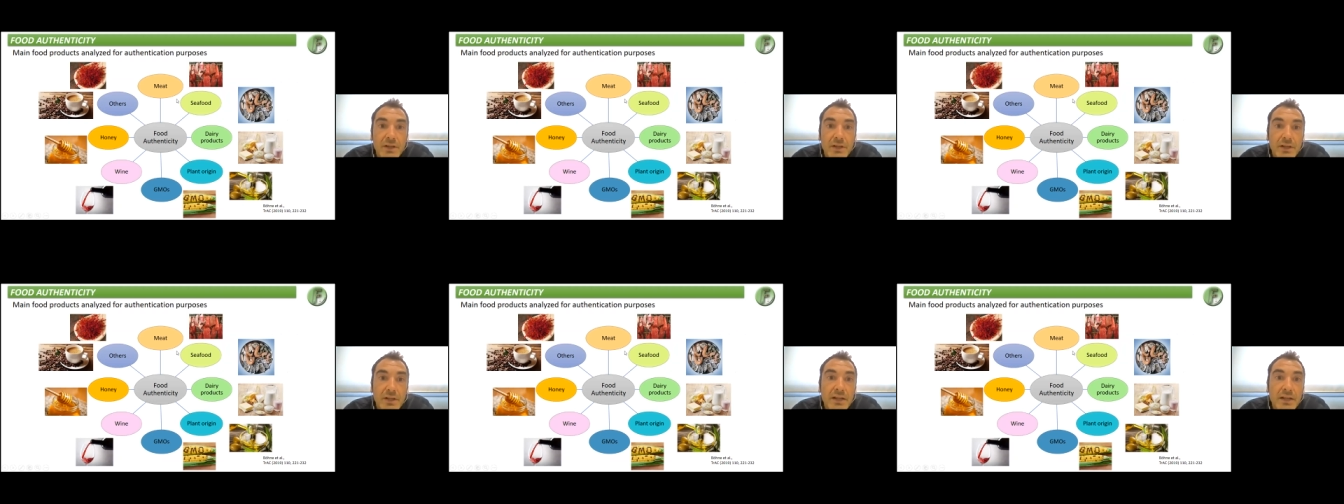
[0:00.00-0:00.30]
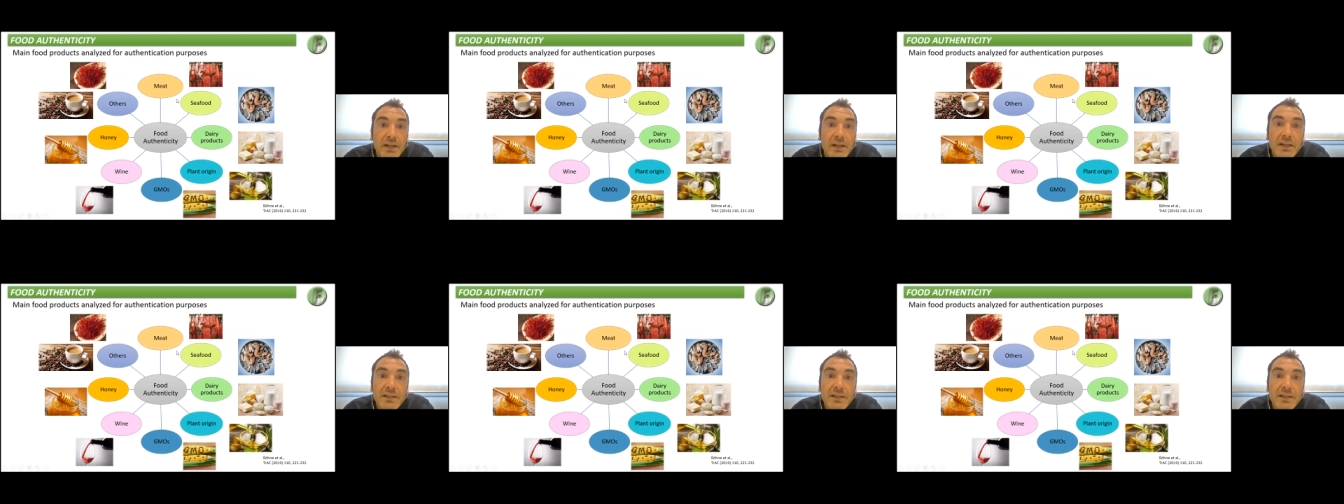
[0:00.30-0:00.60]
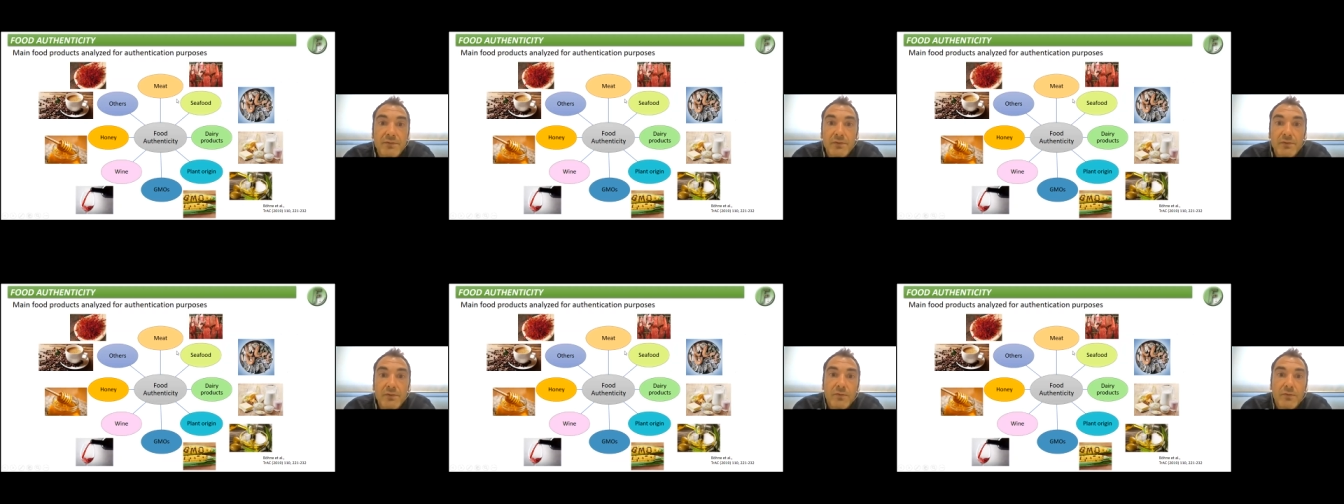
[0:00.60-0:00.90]

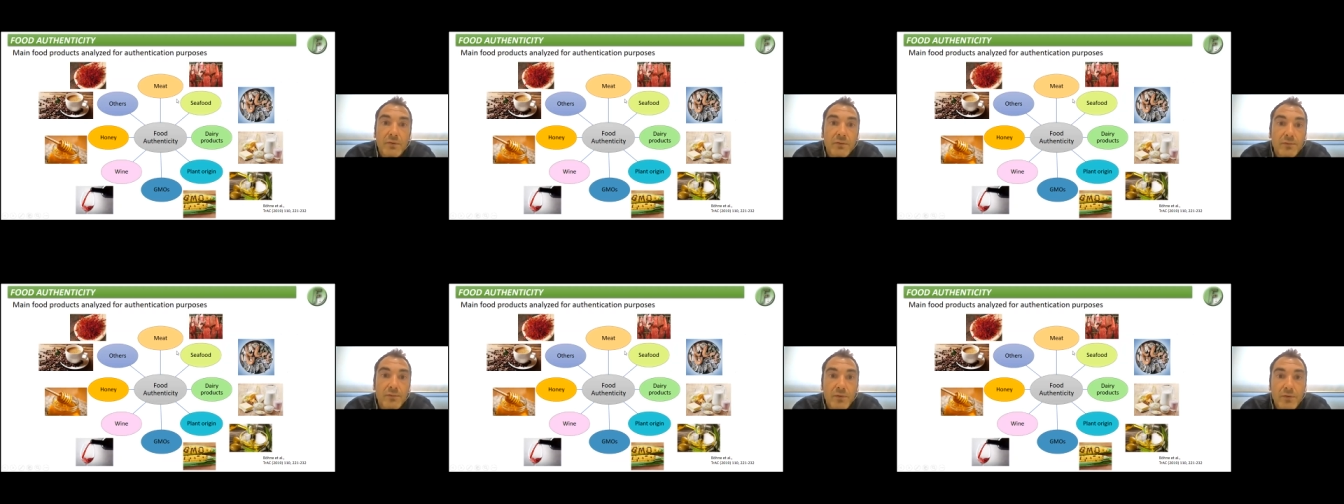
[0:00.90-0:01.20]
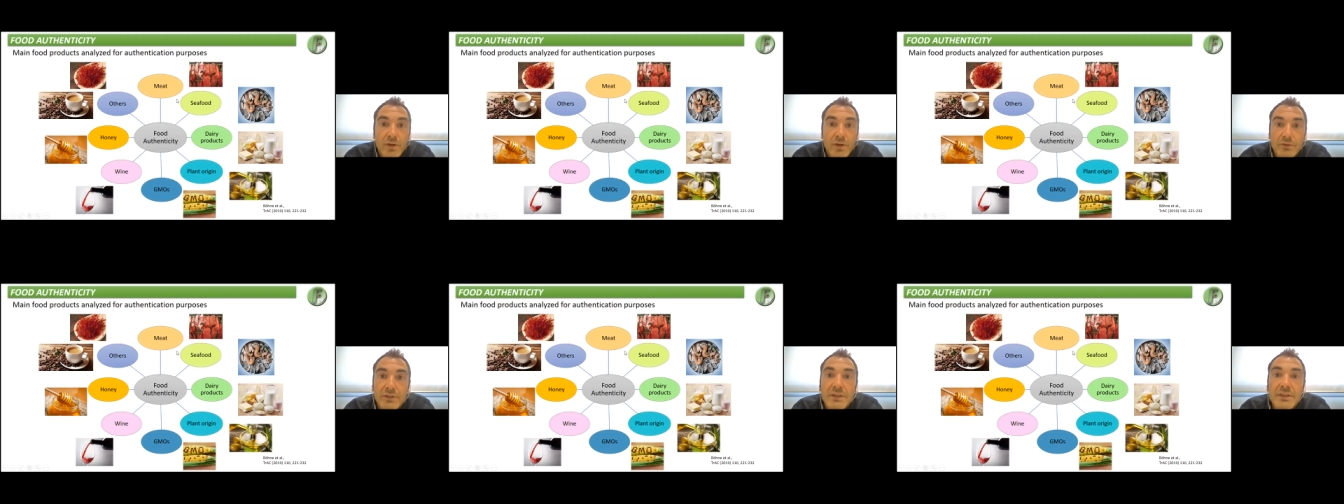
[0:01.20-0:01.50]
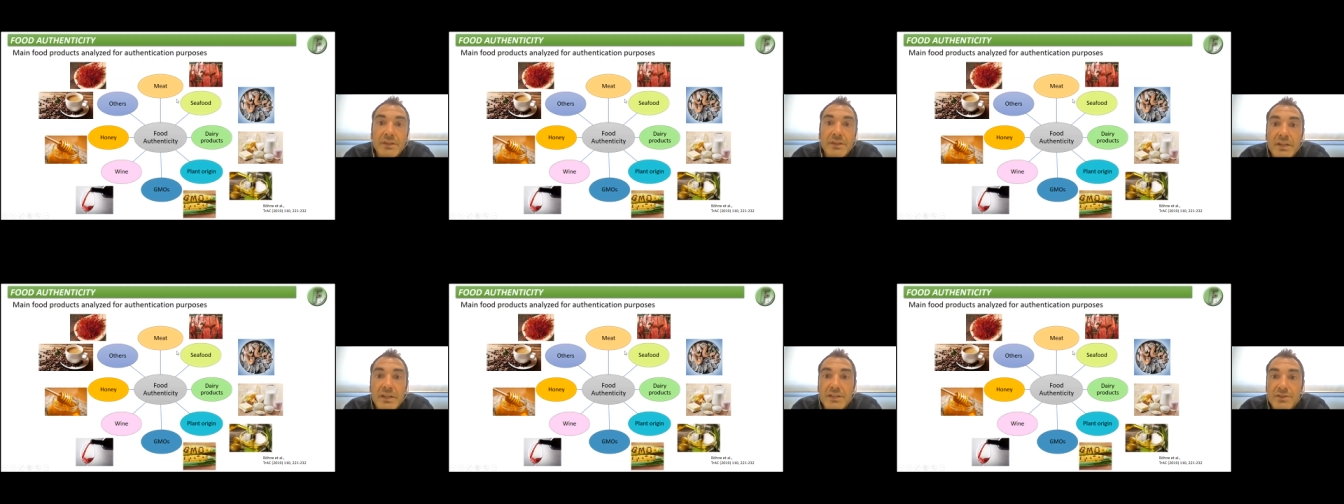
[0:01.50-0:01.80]
analyzed for, for
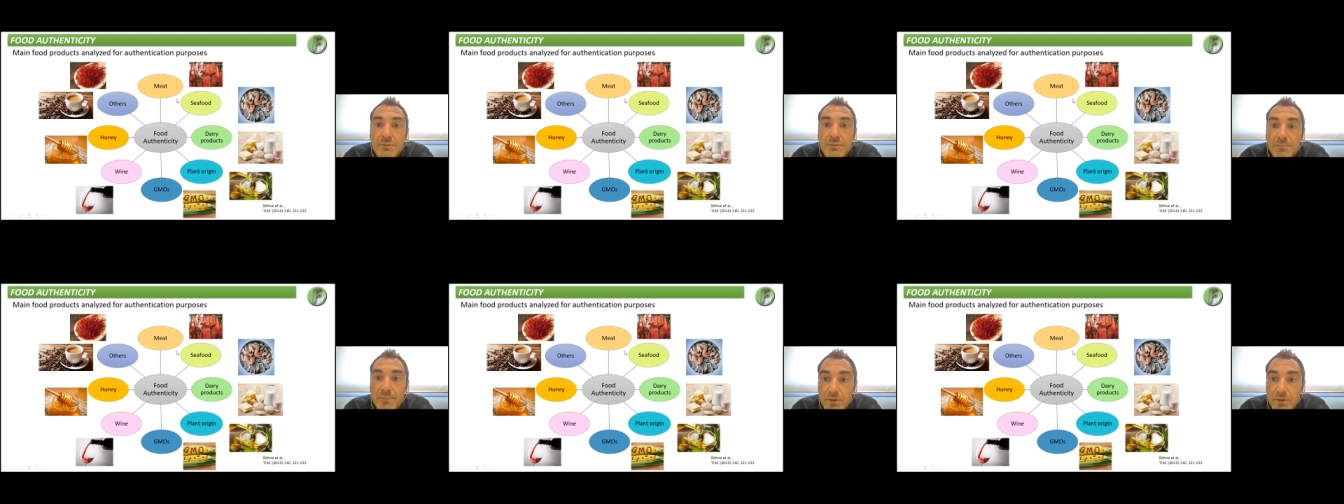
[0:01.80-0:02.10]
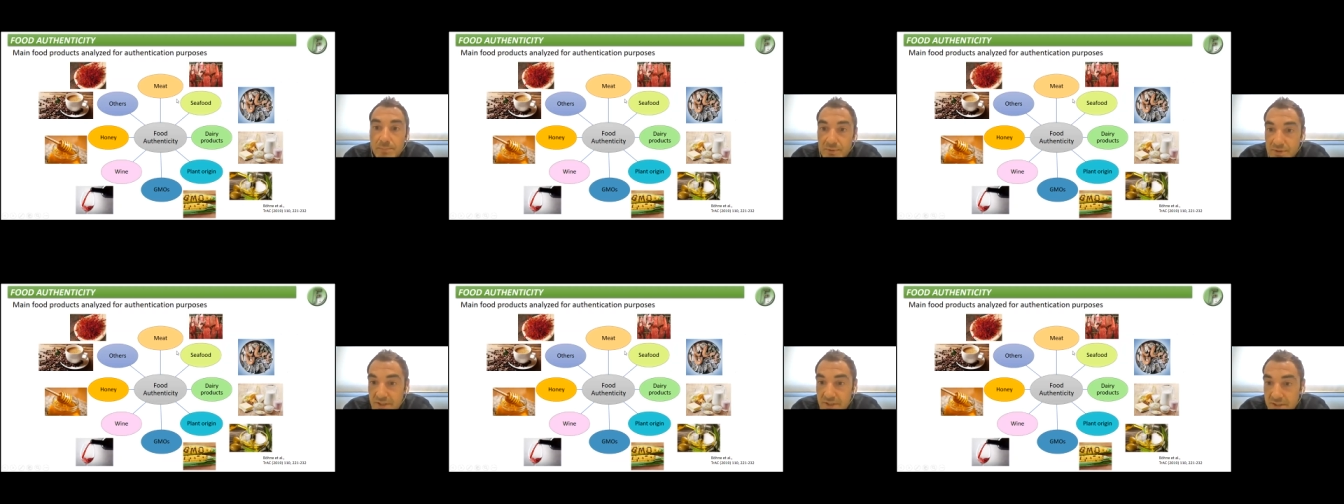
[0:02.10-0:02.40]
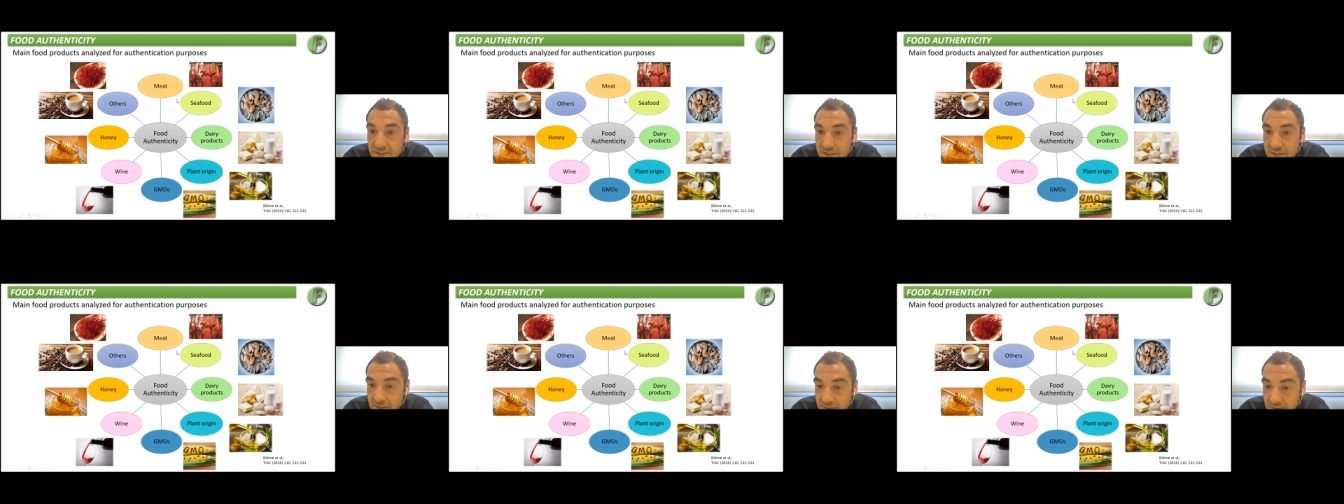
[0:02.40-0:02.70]
authentication
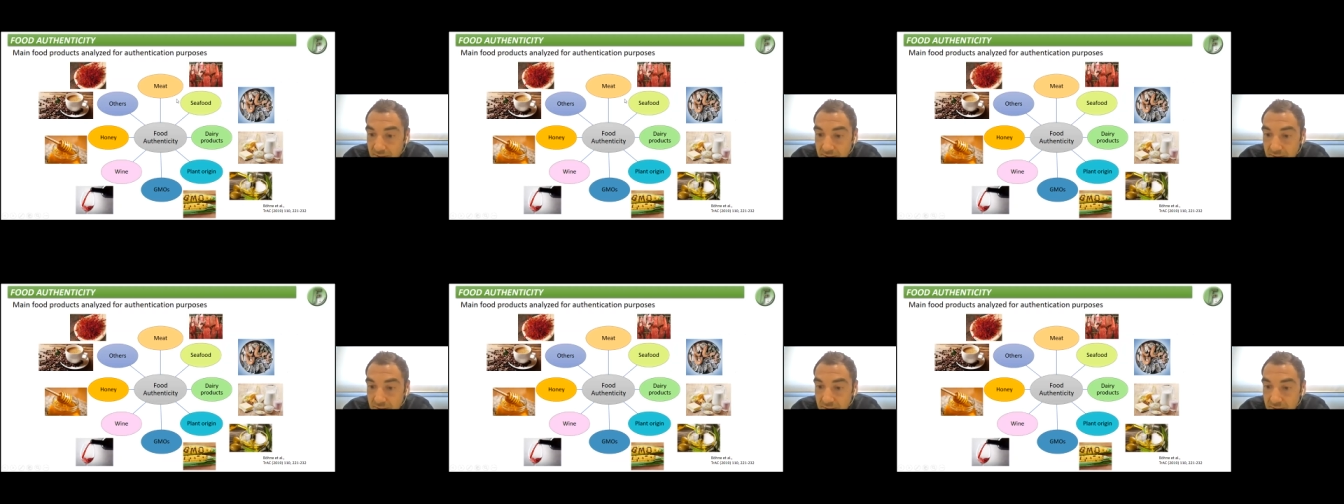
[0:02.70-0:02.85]
purposes.